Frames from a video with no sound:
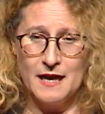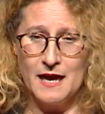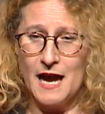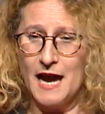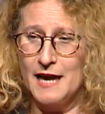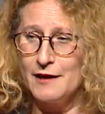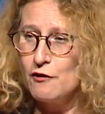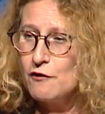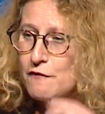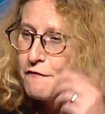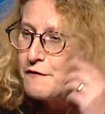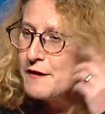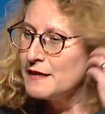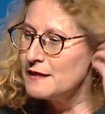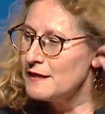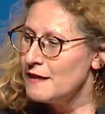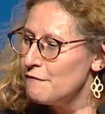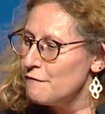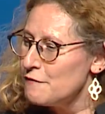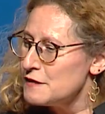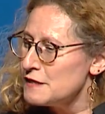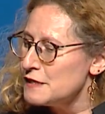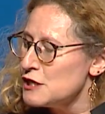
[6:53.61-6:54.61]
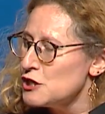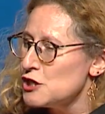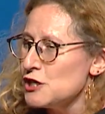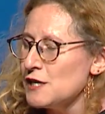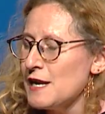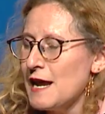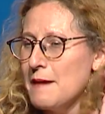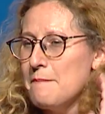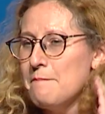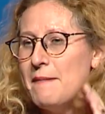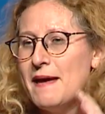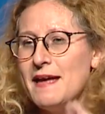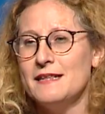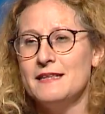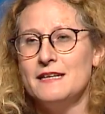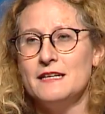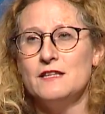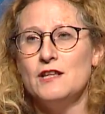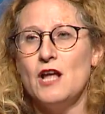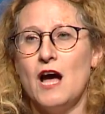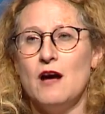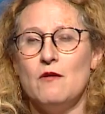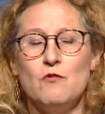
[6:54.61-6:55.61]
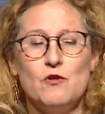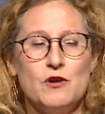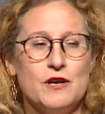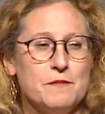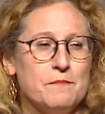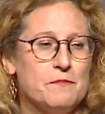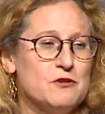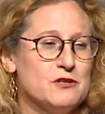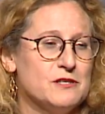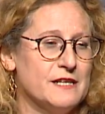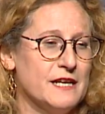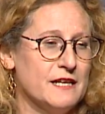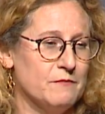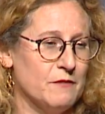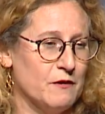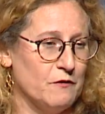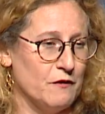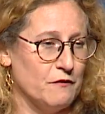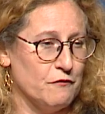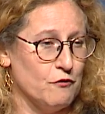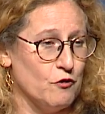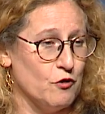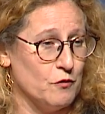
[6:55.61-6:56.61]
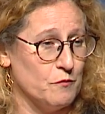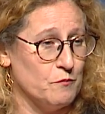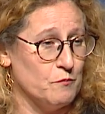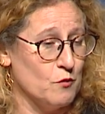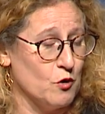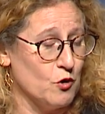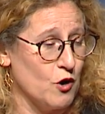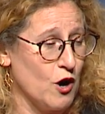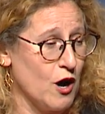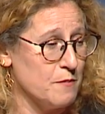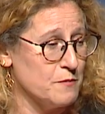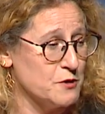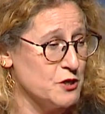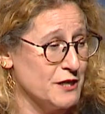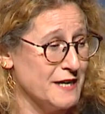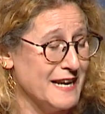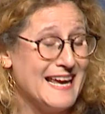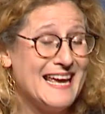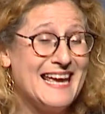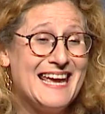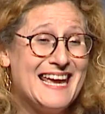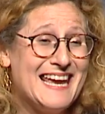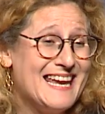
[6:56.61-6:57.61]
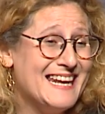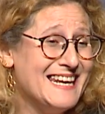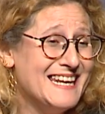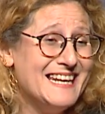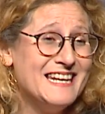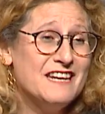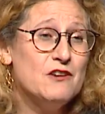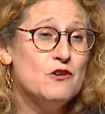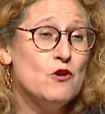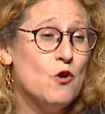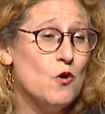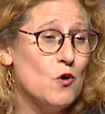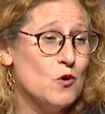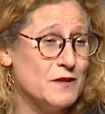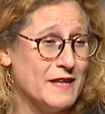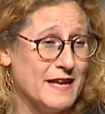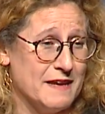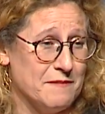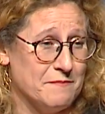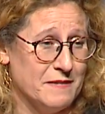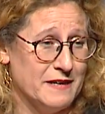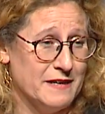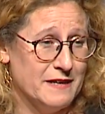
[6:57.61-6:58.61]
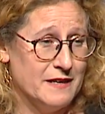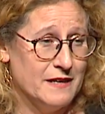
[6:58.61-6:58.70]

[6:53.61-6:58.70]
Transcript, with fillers: I don't think the physician I met did not want to present me with more options. He didn't know them.